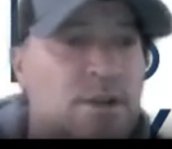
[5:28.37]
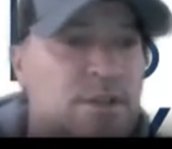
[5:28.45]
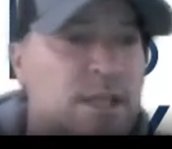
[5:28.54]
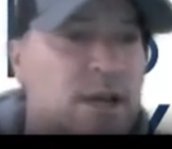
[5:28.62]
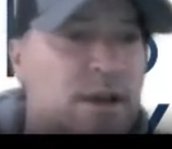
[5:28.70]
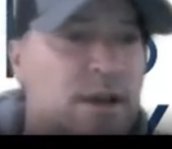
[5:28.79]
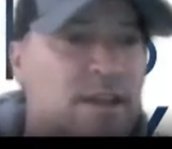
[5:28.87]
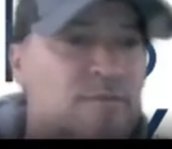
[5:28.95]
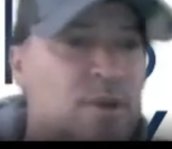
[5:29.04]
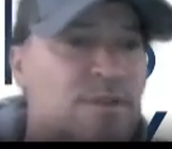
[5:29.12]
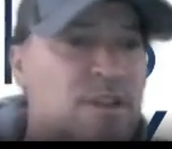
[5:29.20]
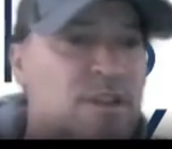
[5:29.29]
See how I have
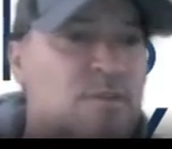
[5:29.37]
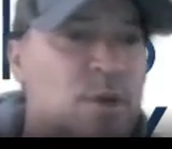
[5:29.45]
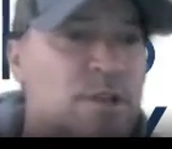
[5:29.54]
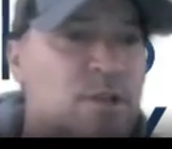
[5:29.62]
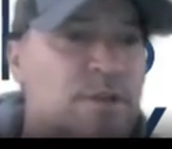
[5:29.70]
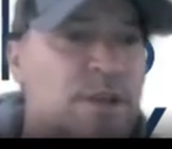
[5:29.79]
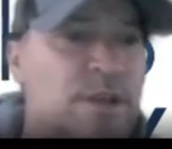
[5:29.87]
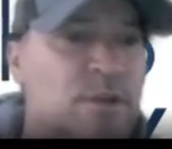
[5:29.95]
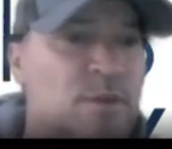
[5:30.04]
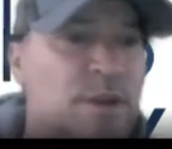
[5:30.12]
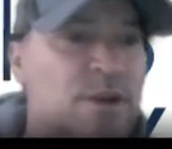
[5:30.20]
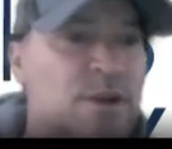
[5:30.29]
both these marked over here
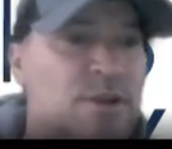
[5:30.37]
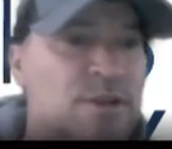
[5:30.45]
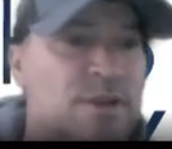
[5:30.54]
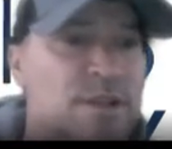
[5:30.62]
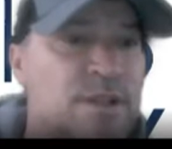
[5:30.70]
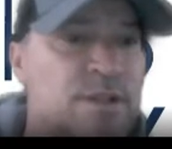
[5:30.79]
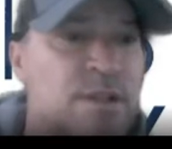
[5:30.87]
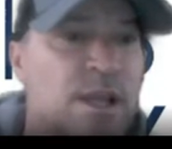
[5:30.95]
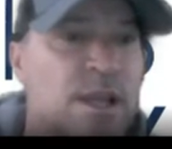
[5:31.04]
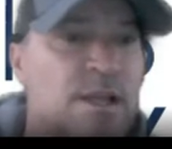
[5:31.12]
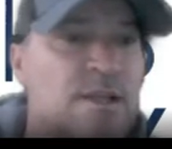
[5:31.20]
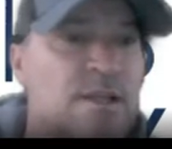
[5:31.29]
where my cursor is?
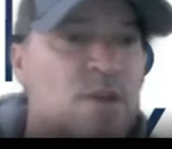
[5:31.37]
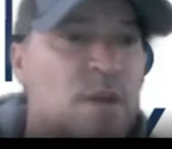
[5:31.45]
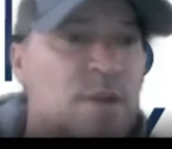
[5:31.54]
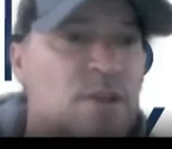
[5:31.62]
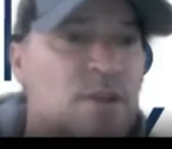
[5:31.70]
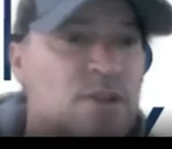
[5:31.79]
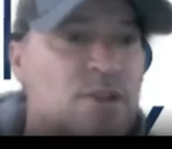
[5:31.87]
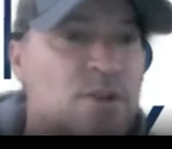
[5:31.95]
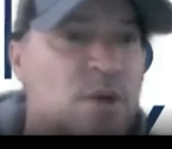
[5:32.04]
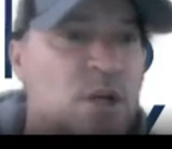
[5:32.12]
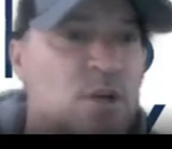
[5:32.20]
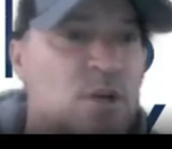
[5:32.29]
So I'm going to just do
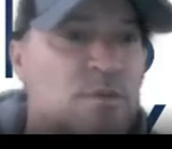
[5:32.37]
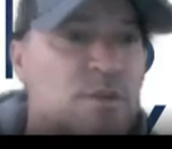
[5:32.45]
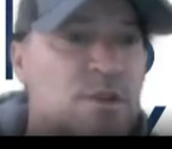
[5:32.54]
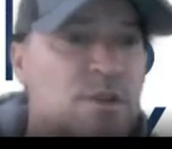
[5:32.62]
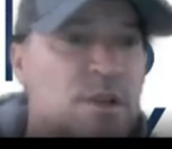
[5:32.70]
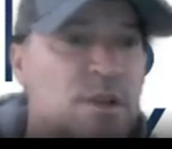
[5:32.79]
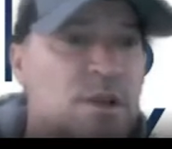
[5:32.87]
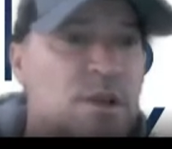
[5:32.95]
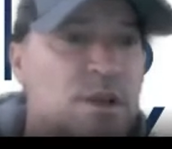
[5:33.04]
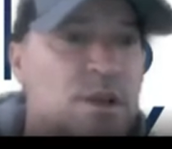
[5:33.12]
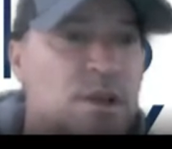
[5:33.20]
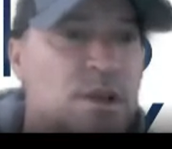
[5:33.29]
homes.
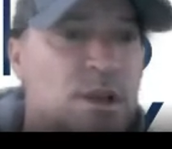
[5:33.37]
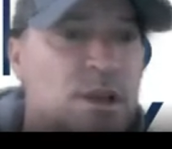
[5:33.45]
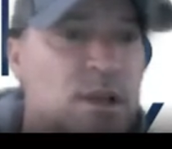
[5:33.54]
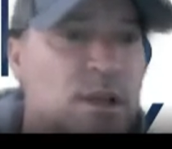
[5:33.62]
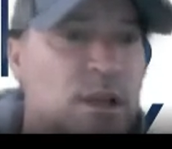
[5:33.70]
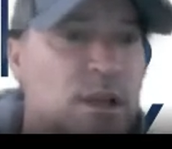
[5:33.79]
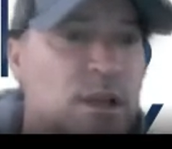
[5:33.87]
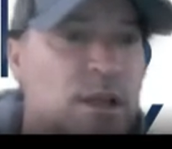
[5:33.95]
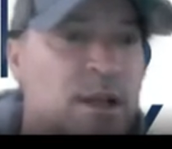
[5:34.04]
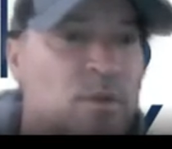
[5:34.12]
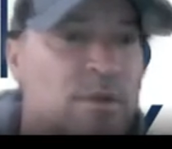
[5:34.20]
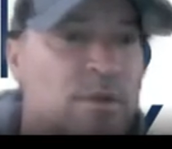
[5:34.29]
And
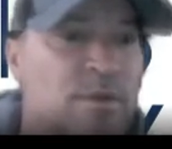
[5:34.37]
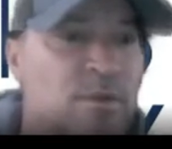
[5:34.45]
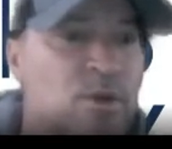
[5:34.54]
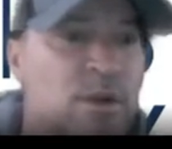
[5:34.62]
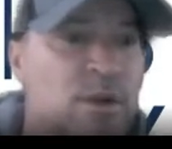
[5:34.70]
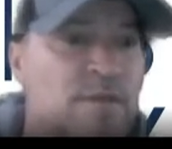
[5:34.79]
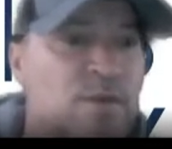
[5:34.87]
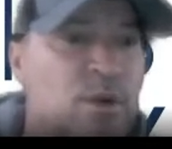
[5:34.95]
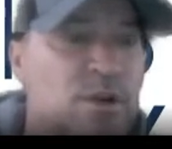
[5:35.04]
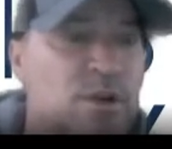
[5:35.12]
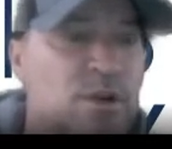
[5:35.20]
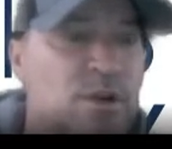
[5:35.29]
it went from 24 to
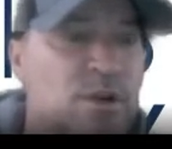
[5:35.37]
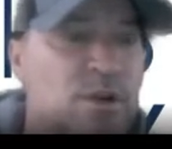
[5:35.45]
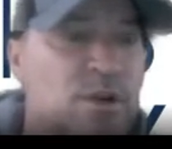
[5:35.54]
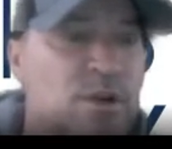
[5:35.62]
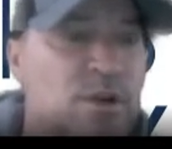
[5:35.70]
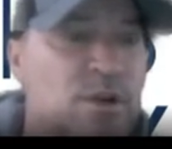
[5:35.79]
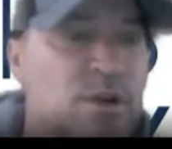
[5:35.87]
21.